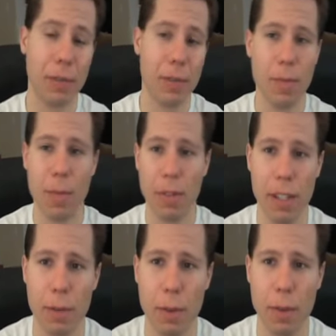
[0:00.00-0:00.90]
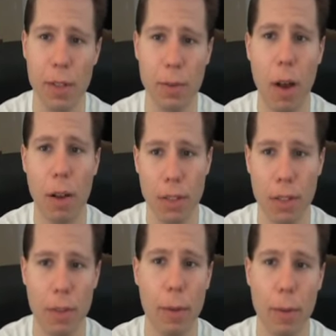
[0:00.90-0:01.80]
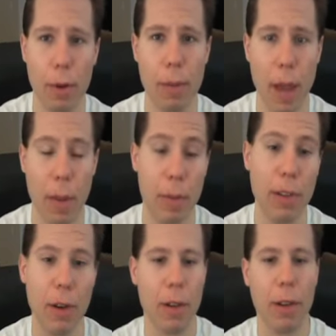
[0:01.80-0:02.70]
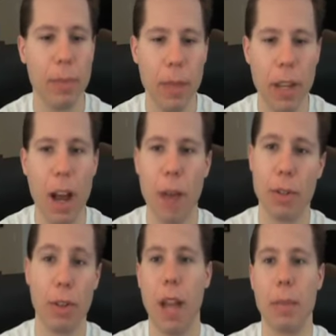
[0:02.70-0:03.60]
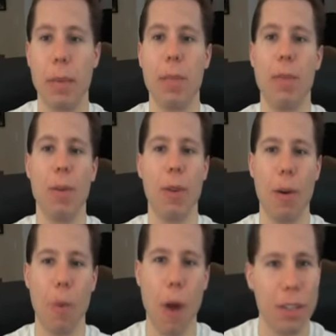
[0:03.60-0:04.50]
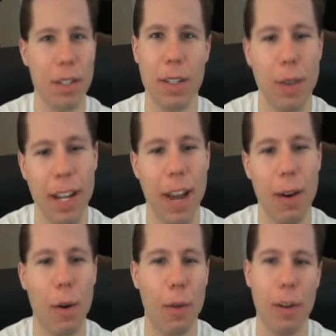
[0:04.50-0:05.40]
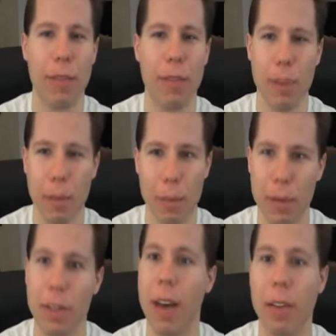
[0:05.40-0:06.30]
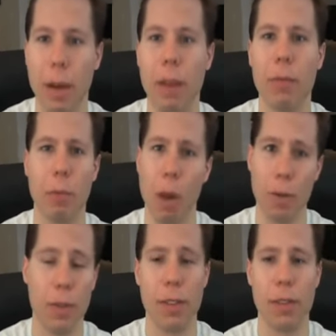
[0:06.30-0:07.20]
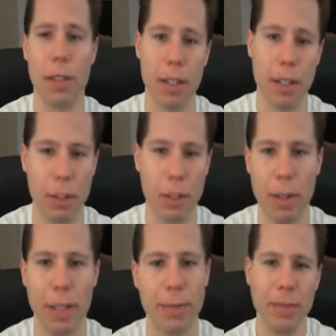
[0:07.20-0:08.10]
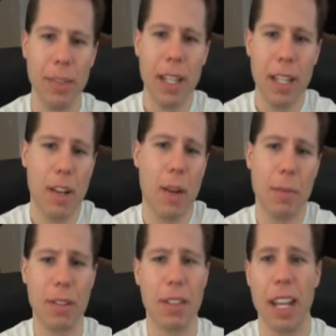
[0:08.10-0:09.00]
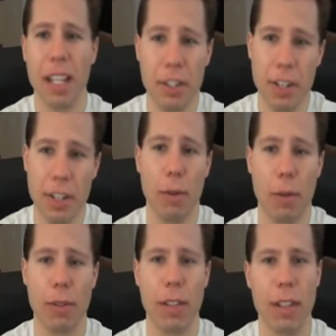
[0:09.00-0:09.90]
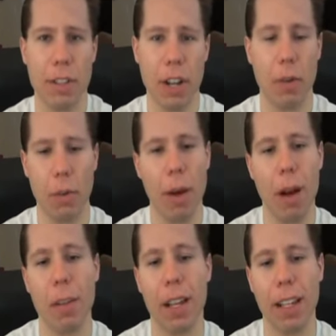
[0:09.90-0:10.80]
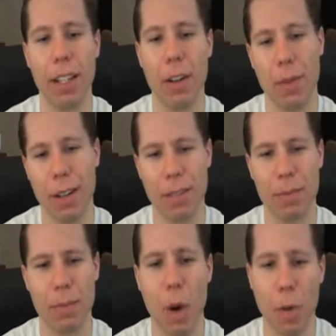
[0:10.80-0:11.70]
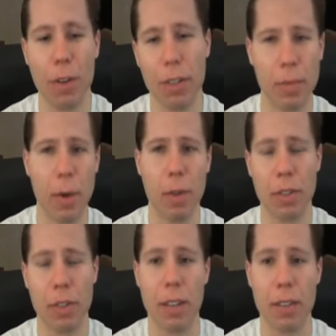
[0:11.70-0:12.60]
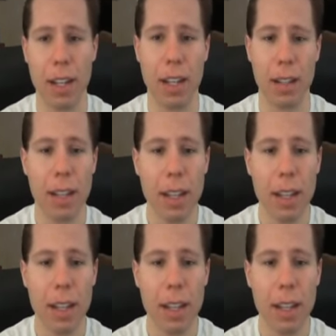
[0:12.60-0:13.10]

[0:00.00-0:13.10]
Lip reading: of Cena versus Rock 2 before the pay-per-view, although I'm sure a lot of people watching this right now already feel burned out about Rock versus Cena 2. But, you know, I'm just saying in general, to the general public, you don't want to overexpose John Cena. And,